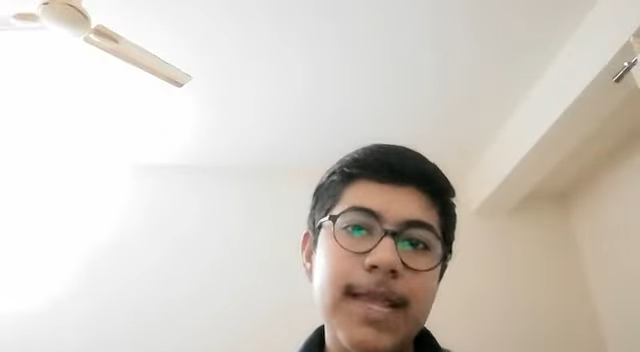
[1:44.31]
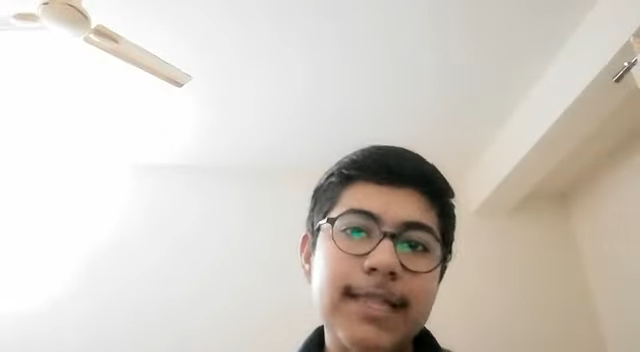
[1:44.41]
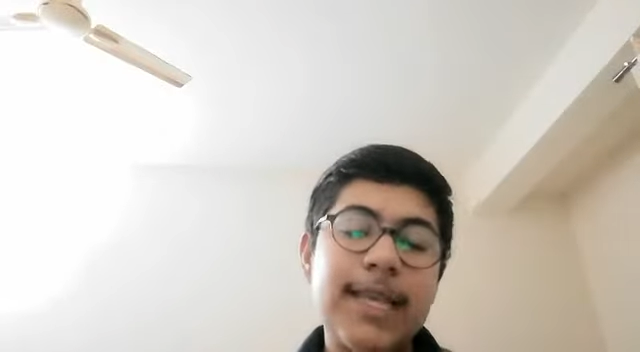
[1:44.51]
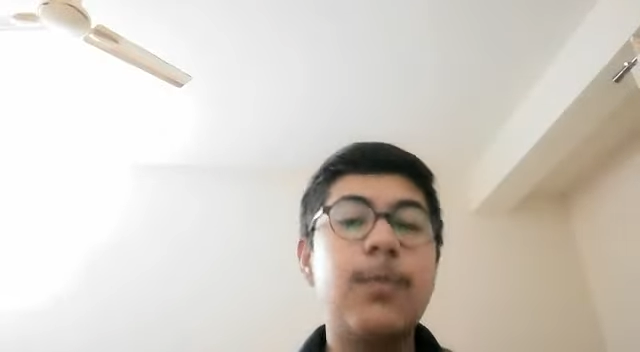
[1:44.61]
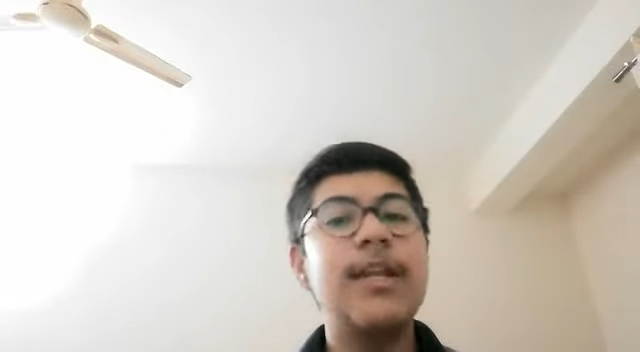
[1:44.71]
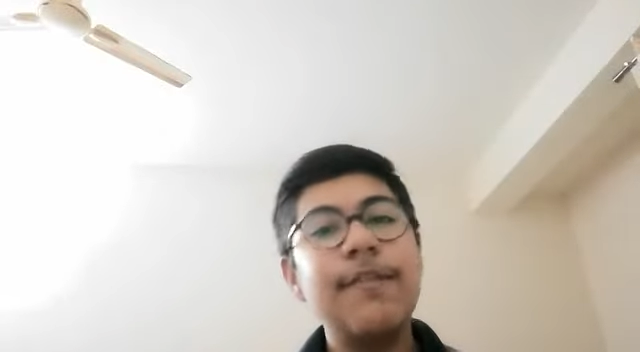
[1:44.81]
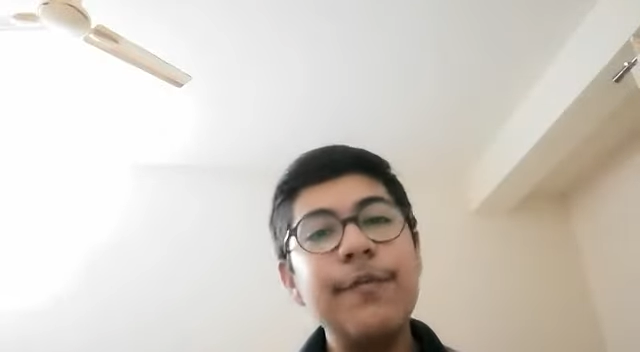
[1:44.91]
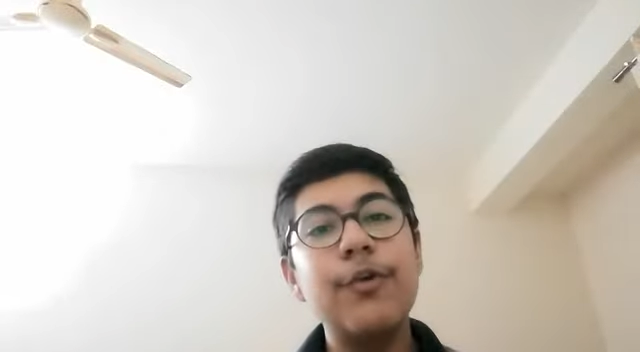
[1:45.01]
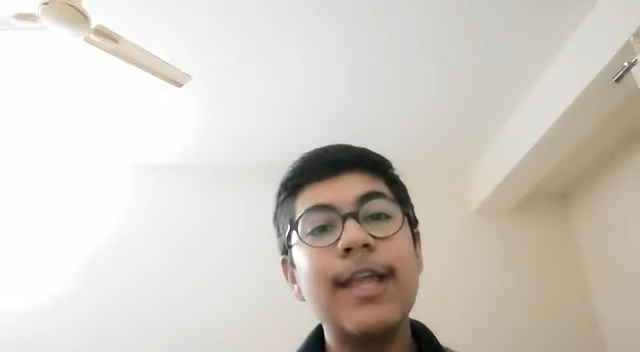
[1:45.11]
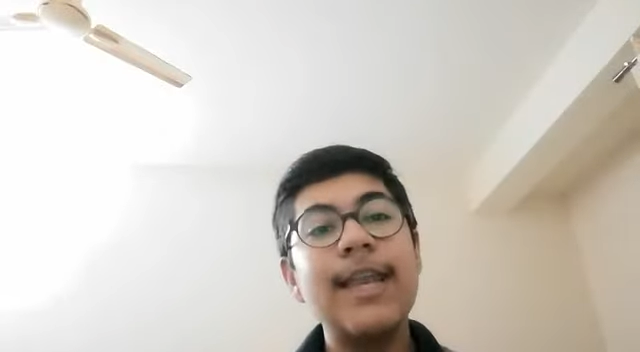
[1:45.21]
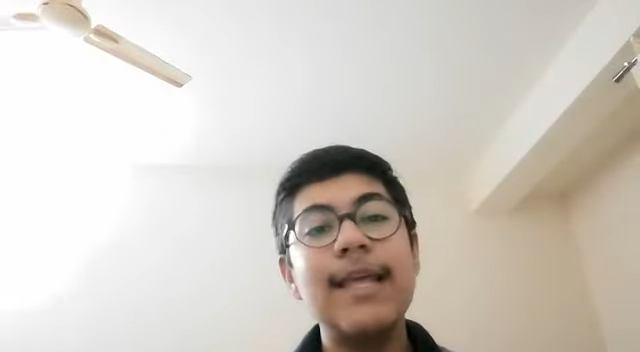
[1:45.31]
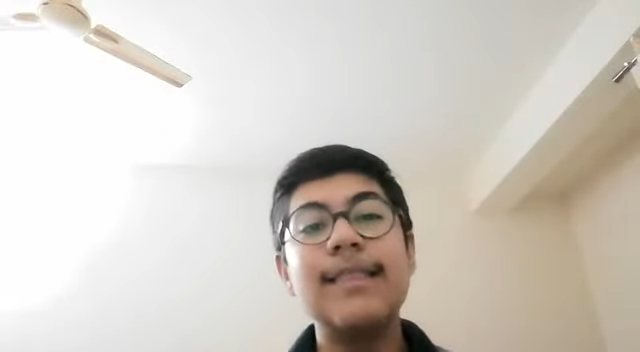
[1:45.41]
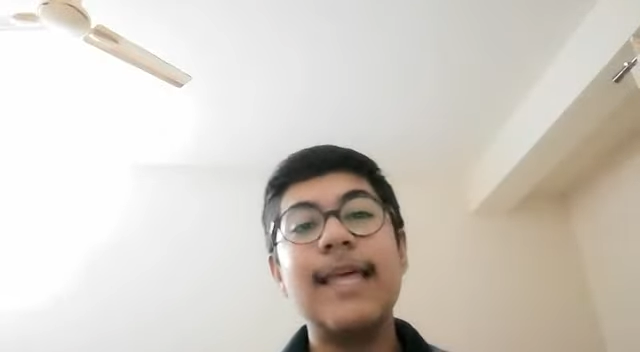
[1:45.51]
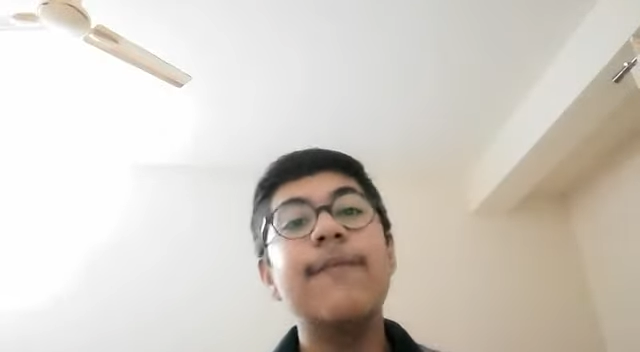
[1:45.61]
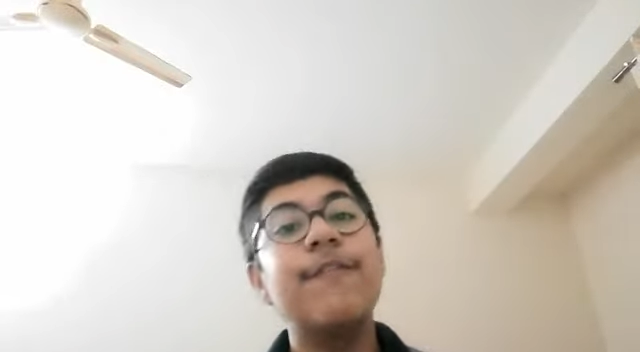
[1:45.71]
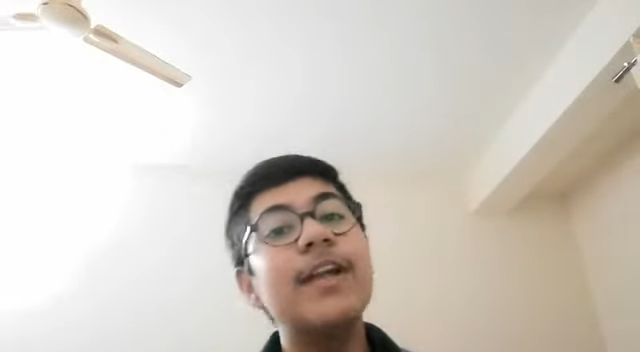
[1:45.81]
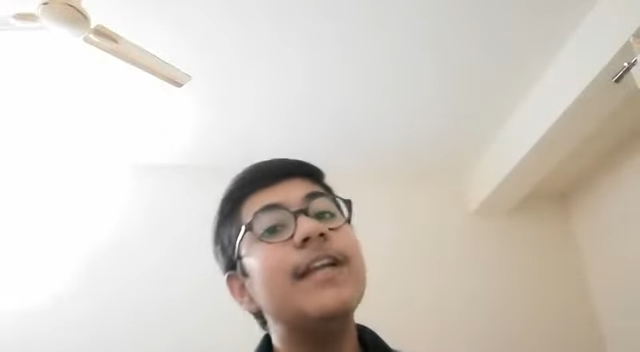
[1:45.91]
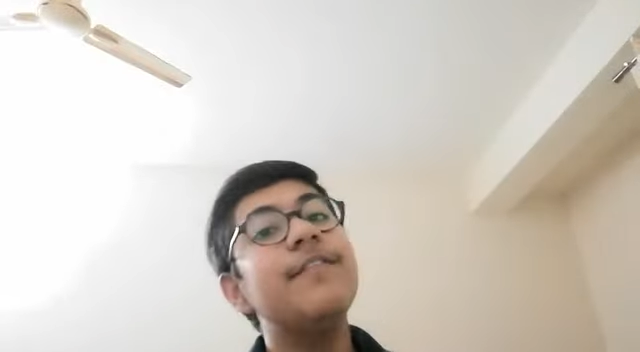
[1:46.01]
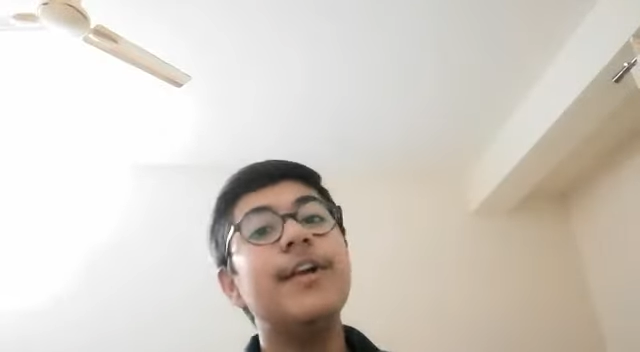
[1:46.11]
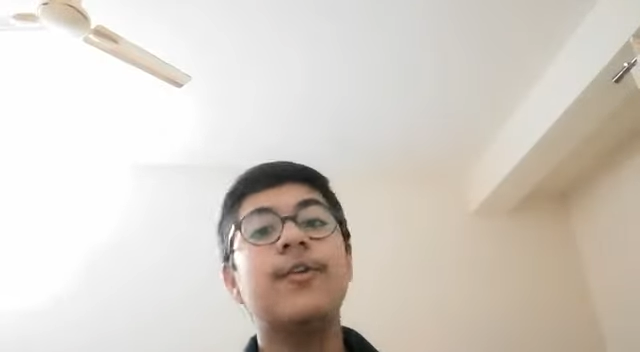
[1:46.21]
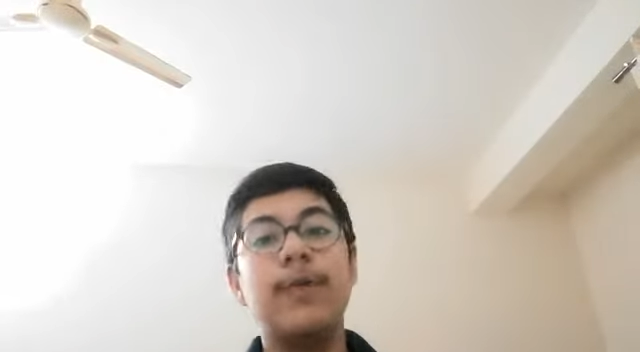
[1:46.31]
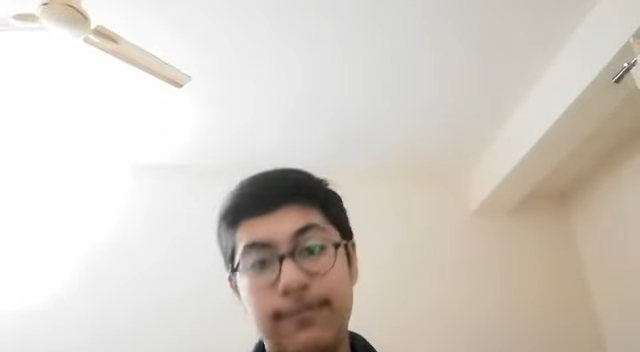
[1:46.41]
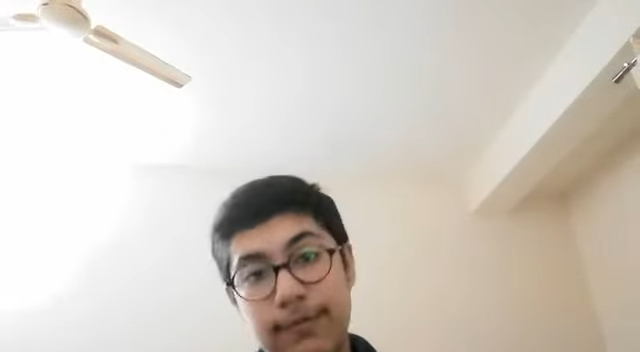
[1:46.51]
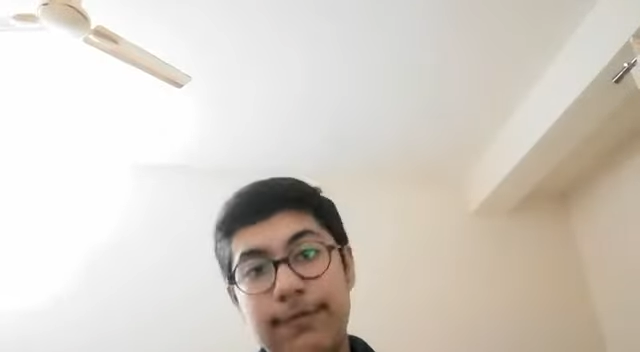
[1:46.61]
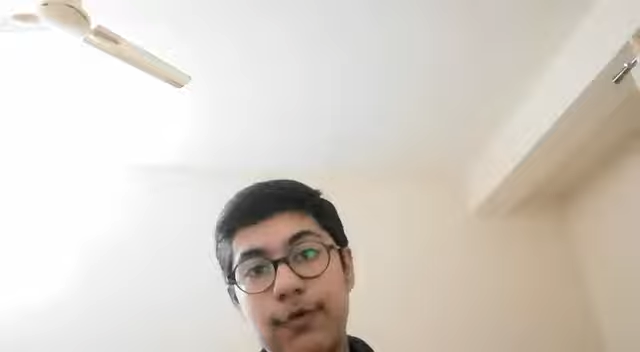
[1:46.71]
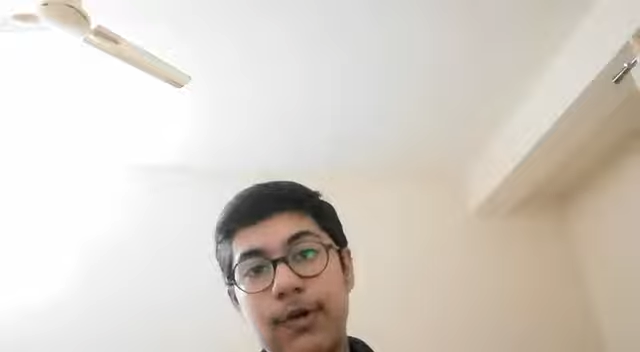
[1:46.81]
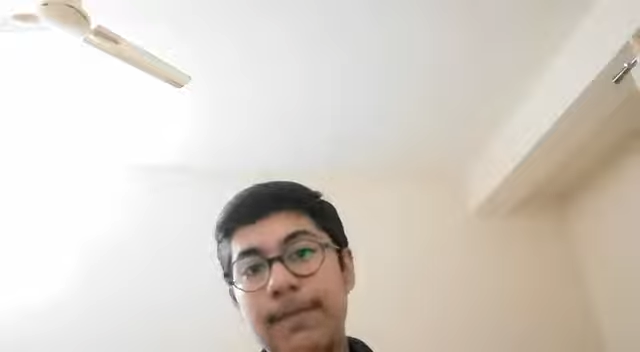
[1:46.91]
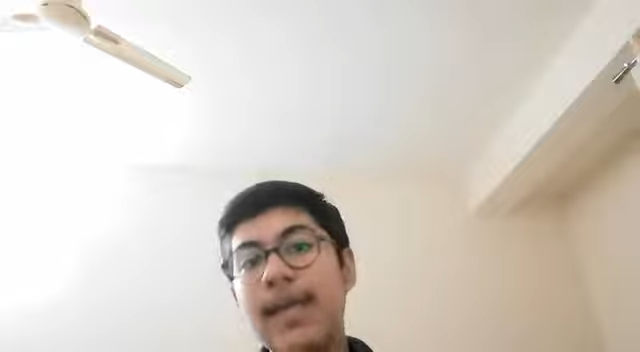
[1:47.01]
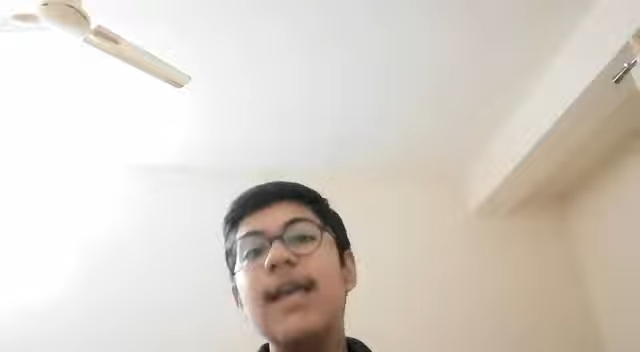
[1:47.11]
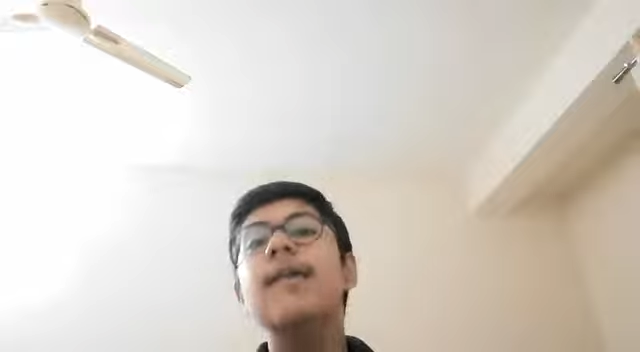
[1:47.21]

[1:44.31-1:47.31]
that I would never forget and that I'm very, very grateful for.